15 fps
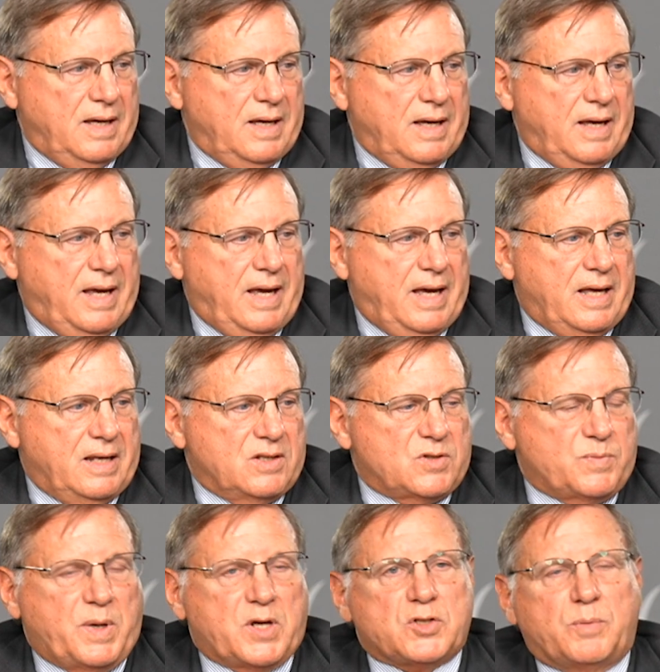And
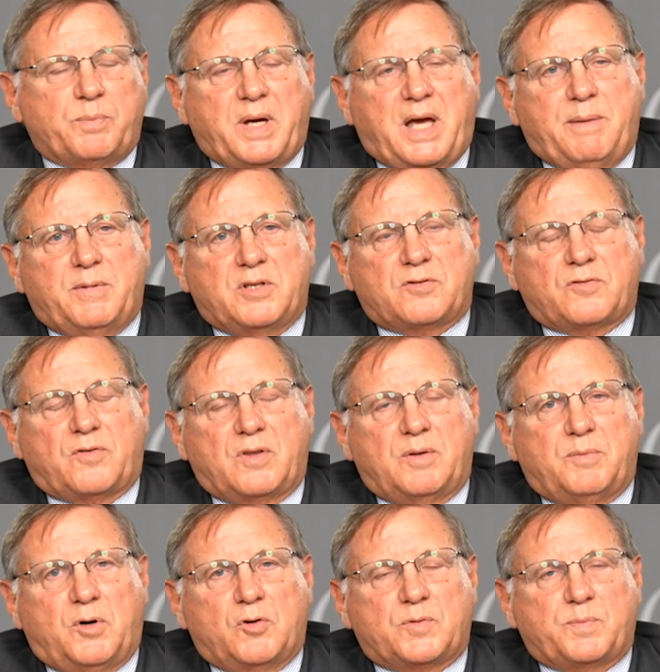special payments, for the
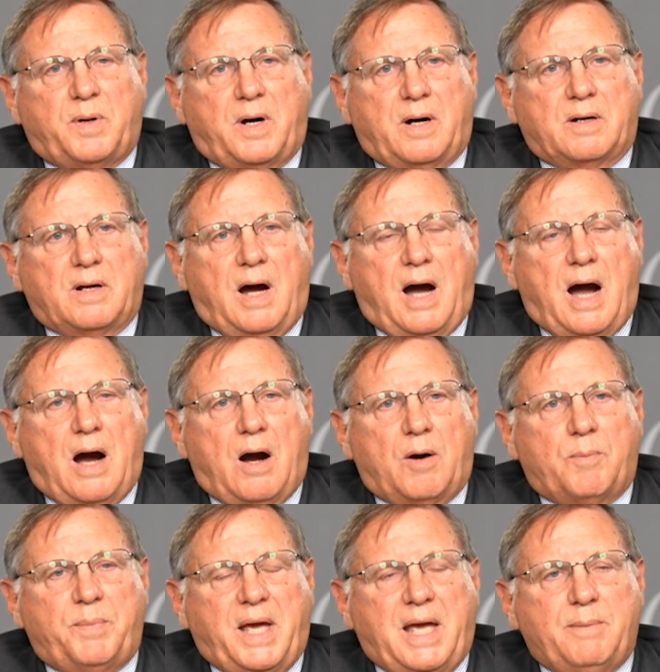most part, are
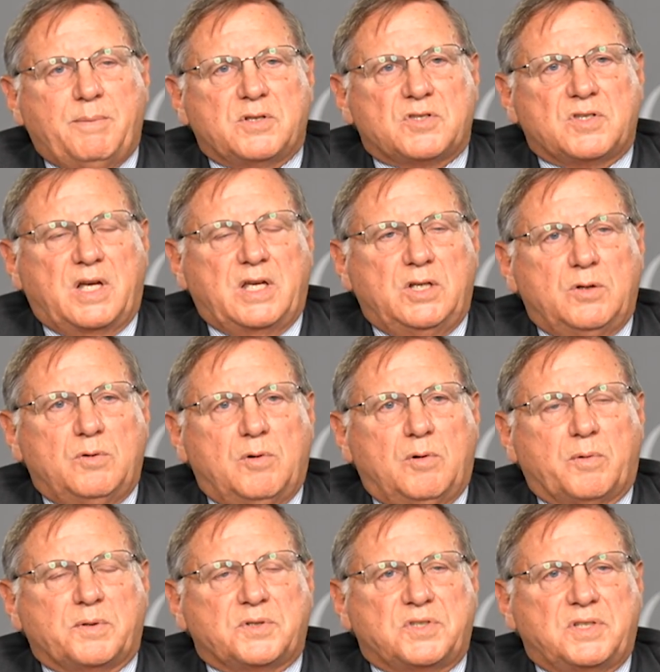payments that you
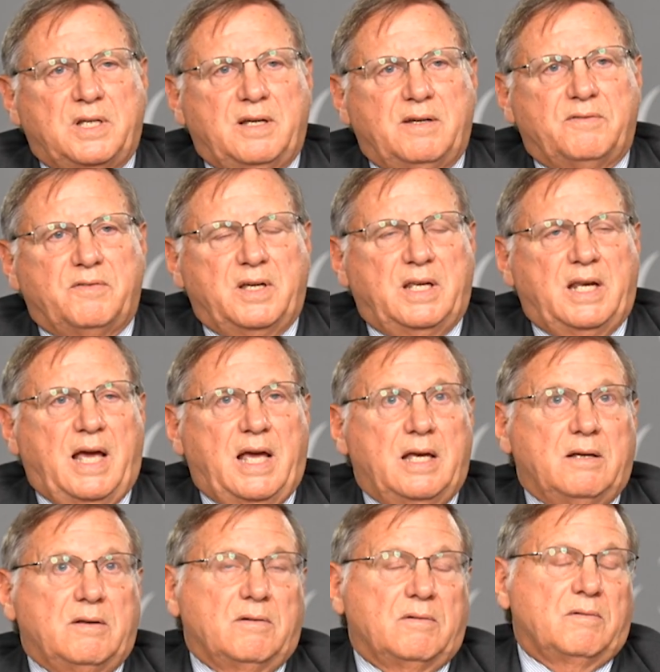will receive in
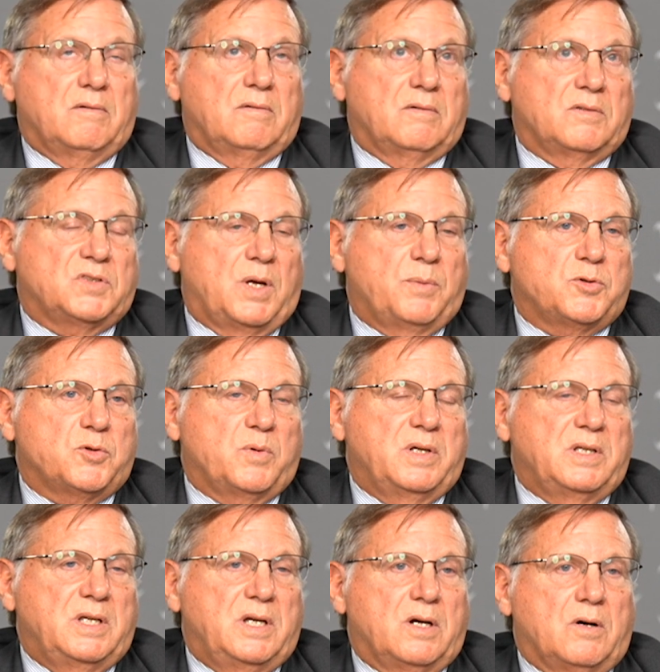a
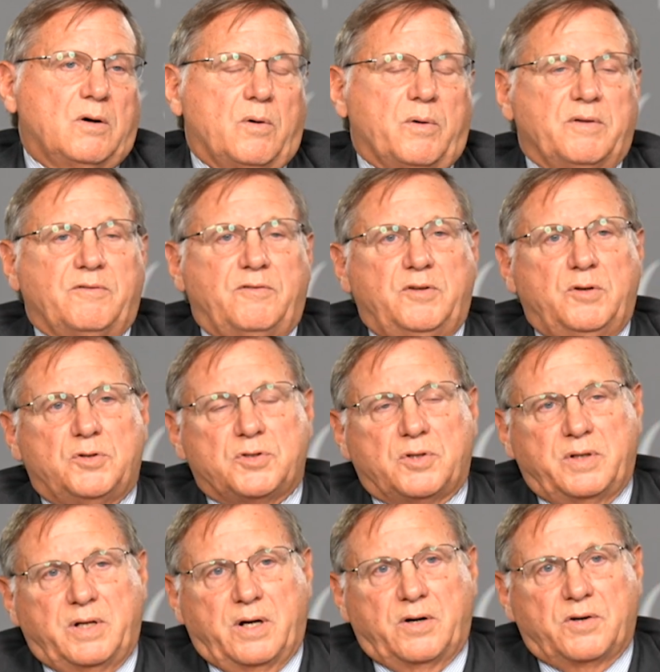subsequent year or in future
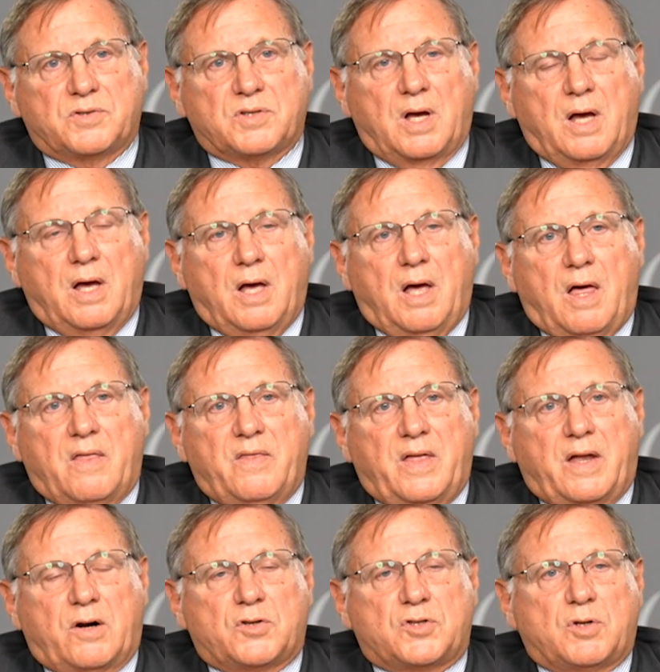years
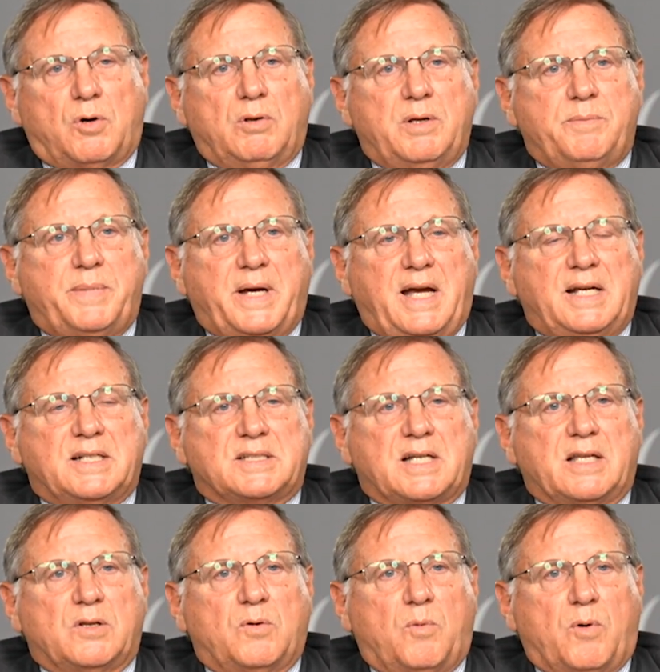that are solely based
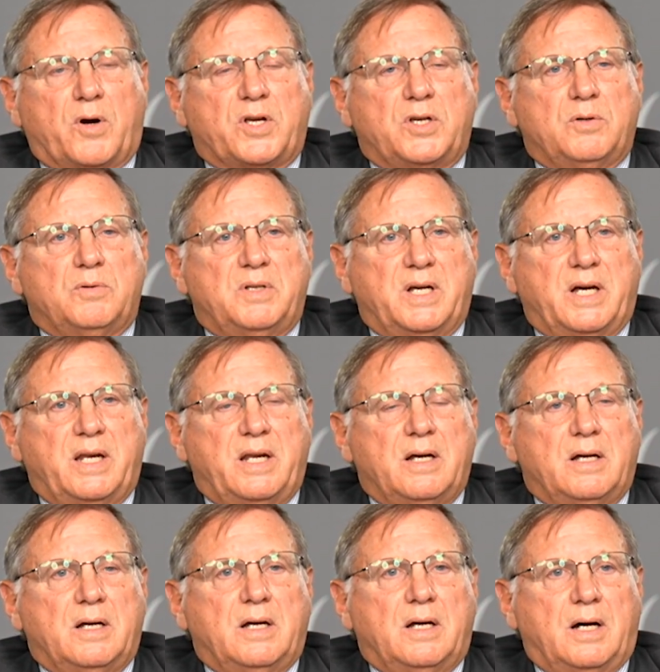on the work you did
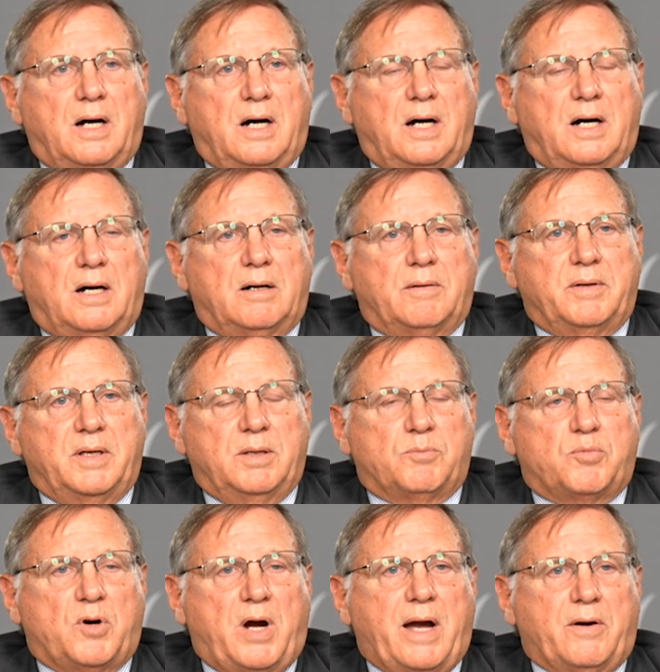in
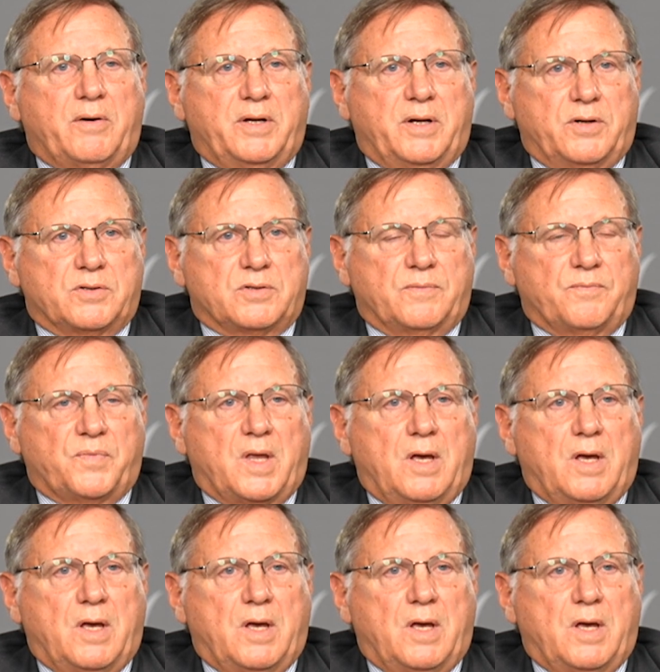prior years.